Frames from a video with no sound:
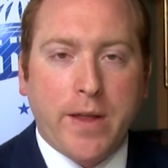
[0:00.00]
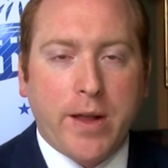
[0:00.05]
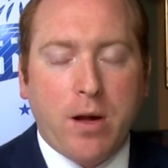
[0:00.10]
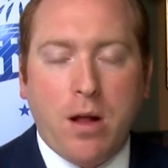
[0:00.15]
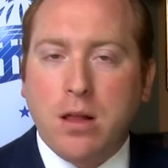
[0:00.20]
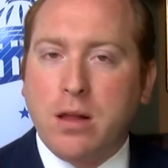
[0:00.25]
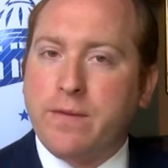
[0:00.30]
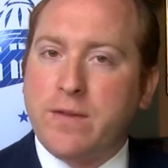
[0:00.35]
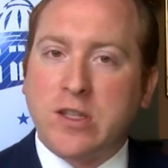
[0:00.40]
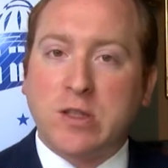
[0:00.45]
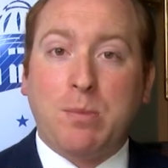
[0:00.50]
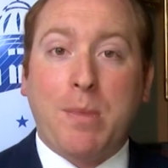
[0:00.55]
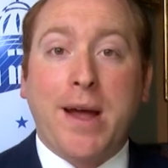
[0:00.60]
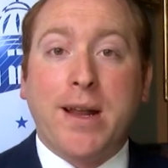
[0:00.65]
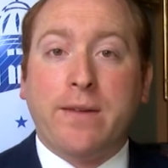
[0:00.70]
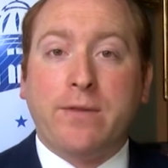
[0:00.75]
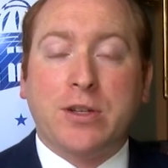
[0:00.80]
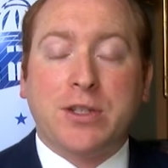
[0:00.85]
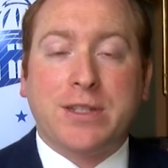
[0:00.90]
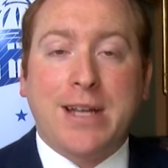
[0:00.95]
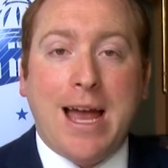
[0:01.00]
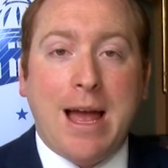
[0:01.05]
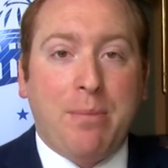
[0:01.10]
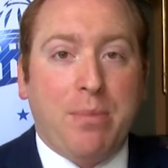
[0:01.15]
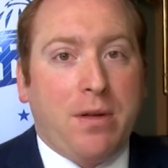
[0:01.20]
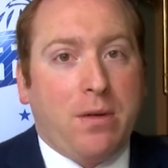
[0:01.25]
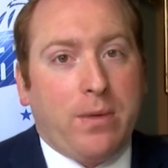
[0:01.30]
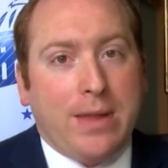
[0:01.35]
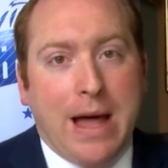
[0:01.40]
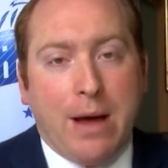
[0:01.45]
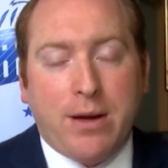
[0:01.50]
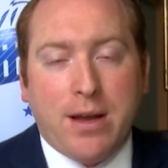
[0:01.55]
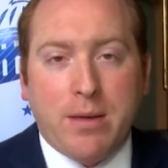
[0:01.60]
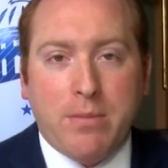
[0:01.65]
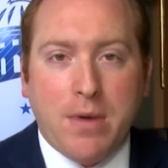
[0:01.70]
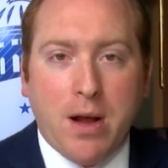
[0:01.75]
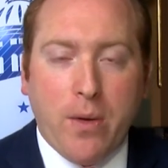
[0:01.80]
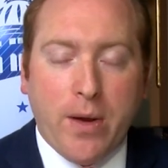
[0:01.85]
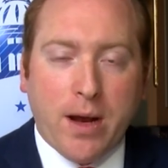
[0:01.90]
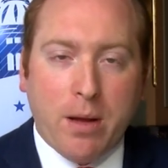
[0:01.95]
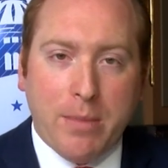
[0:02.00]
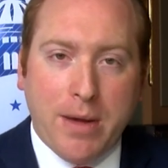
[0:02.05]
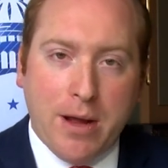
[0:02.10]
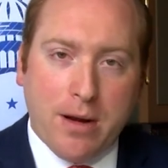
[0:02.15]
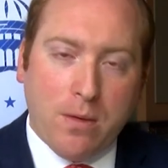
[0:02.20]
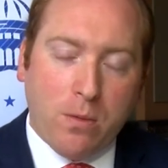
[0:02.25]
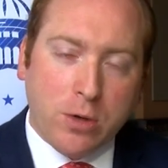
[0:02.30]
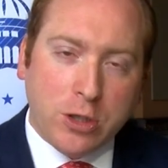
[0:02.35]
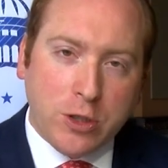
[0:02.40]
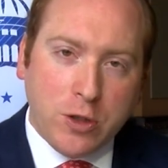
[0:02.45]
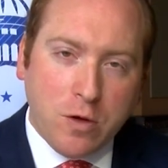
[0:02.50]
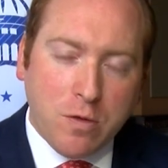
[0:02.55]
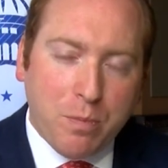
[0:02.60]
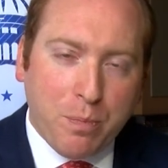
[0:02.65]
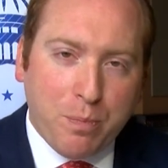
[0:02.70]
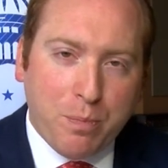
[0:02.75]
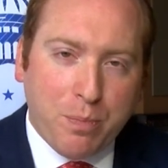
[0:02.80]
that all of this might have just happened without him knowing about it. Would you,